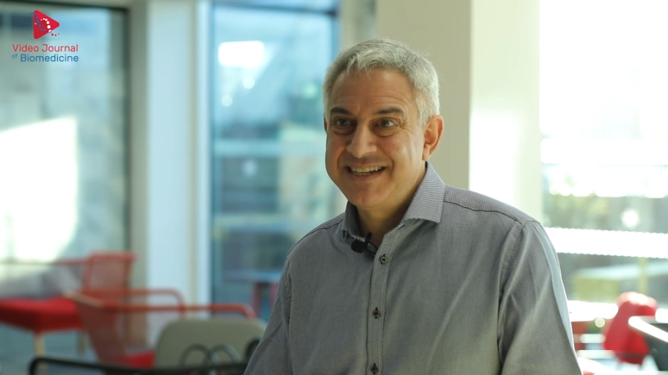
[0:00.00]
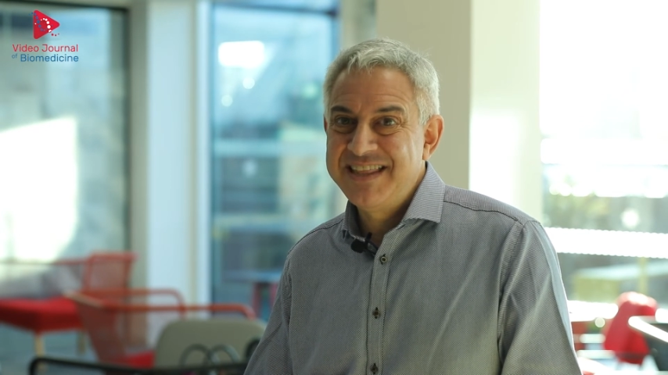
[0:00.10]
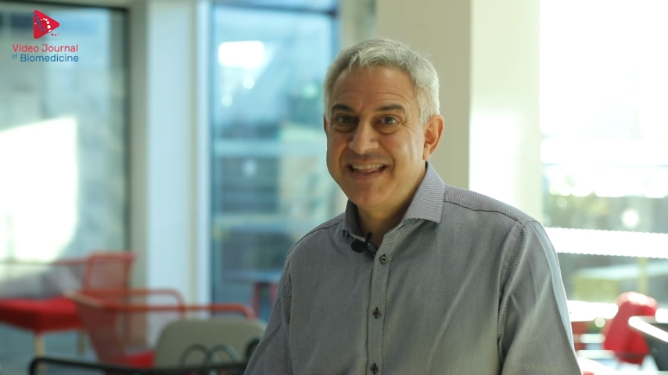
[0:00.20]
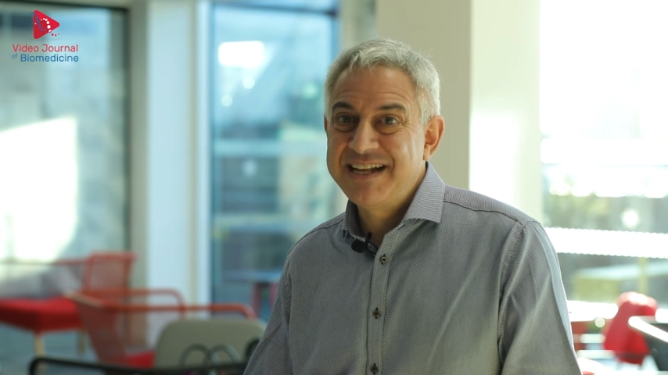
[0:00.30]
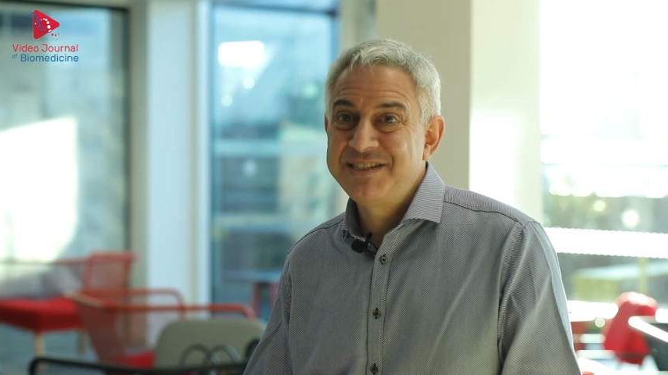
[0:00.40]

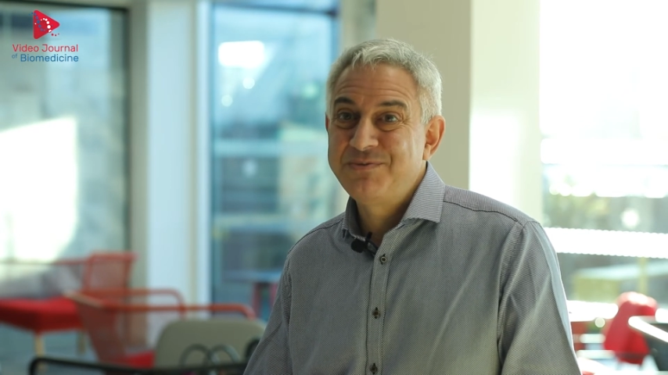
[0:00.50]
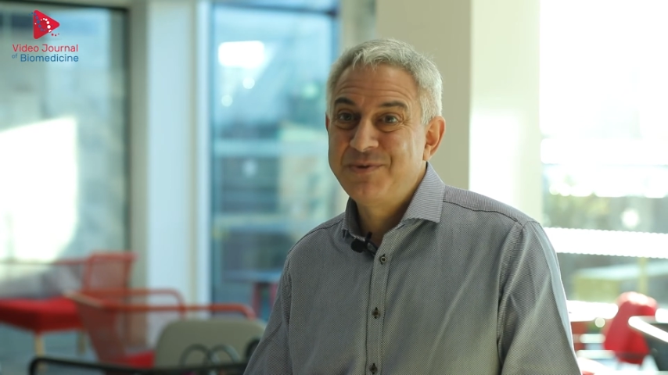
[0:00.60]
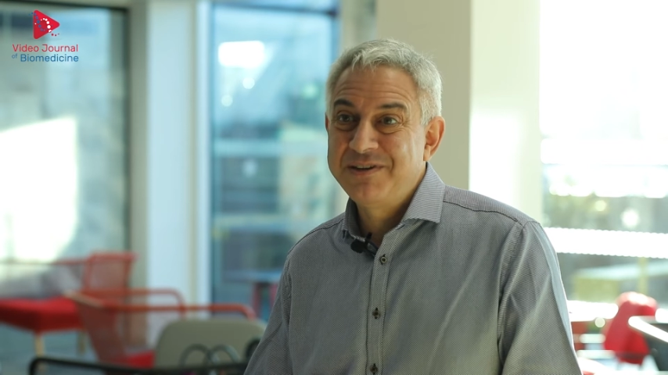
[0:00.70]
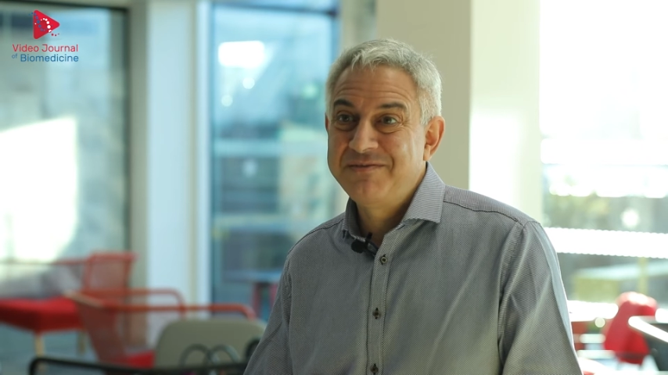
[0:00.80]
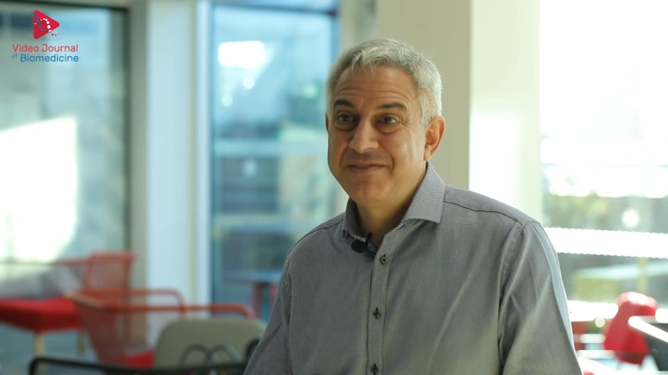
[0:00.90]
And that's
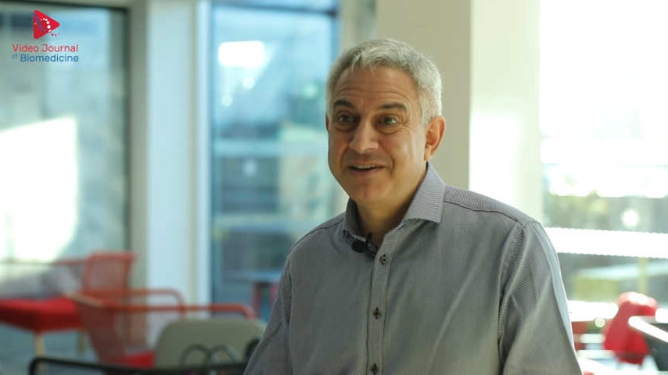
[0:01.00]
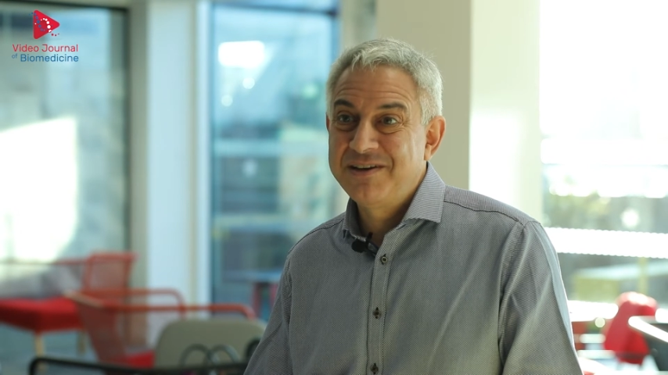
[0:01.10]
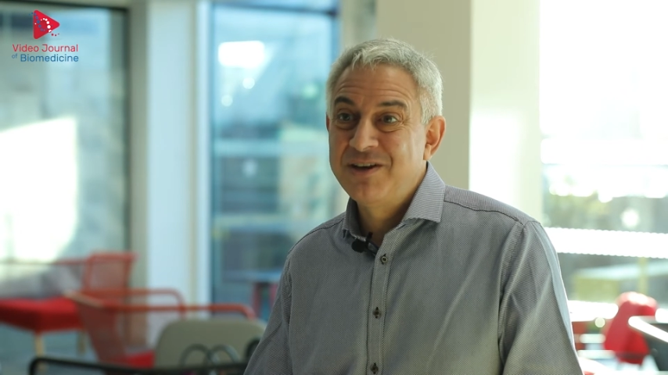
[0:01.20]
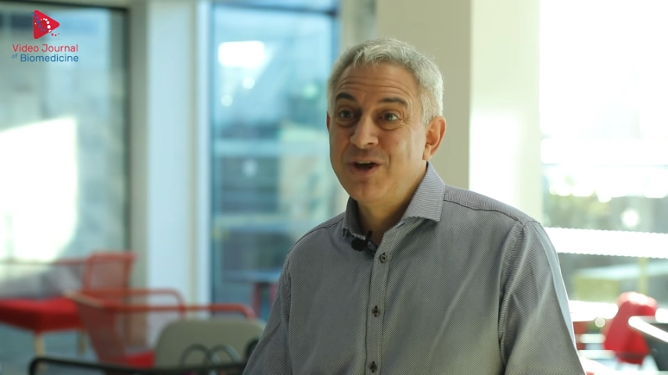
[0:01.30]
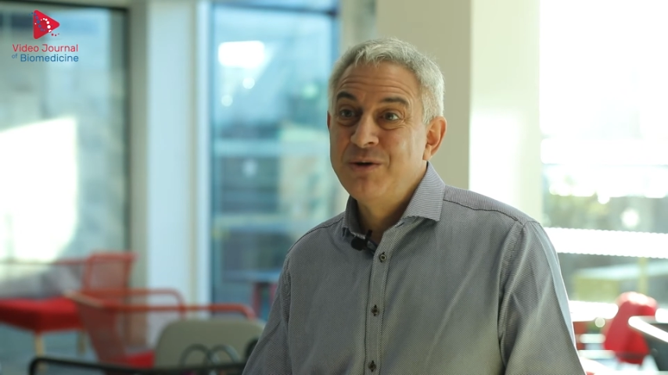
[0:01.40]
one of
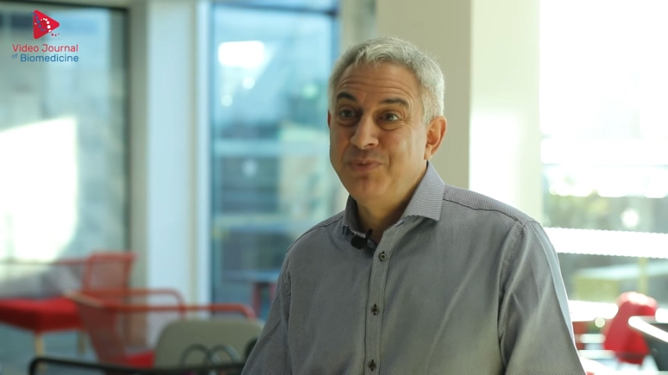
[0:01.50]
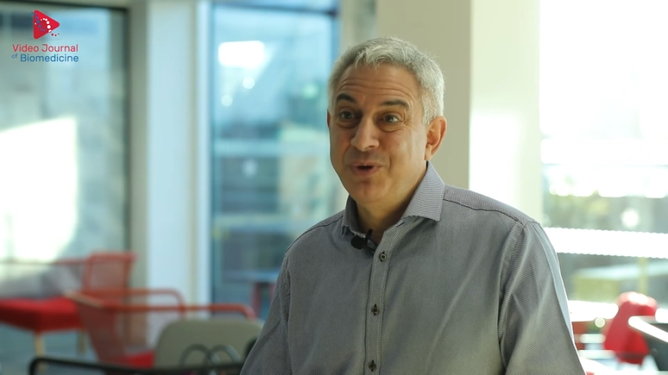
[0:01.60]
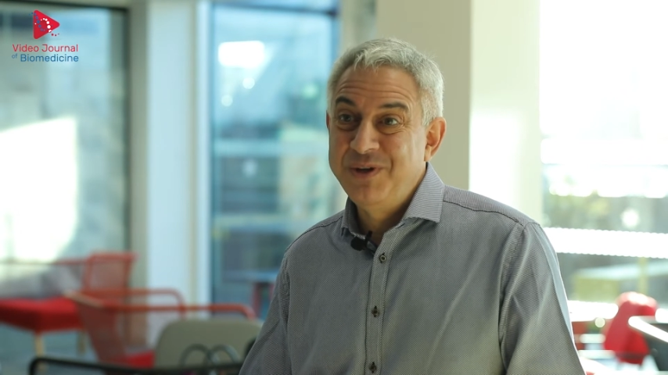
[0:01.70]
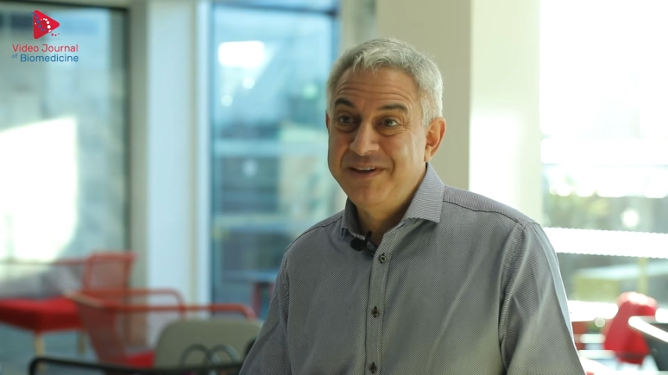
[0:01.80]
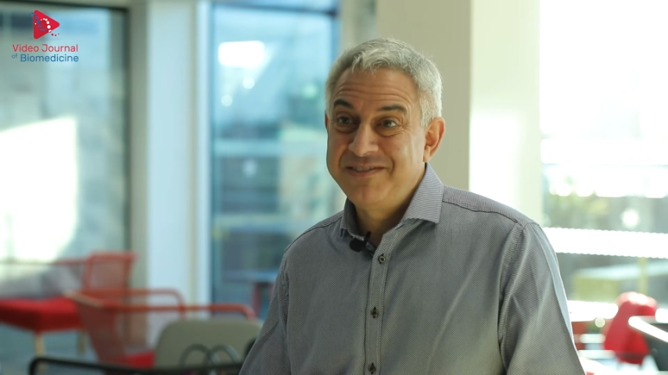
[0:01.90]
the
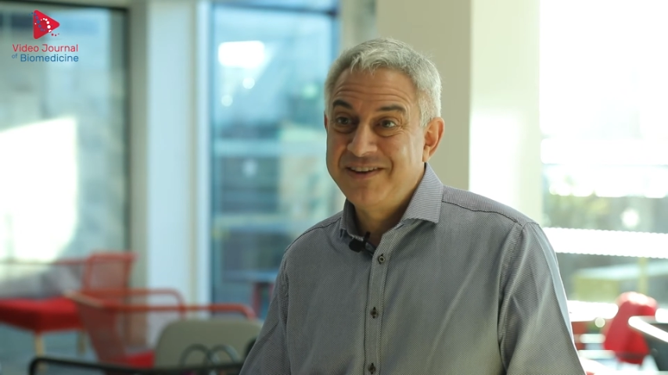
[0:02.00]
beauties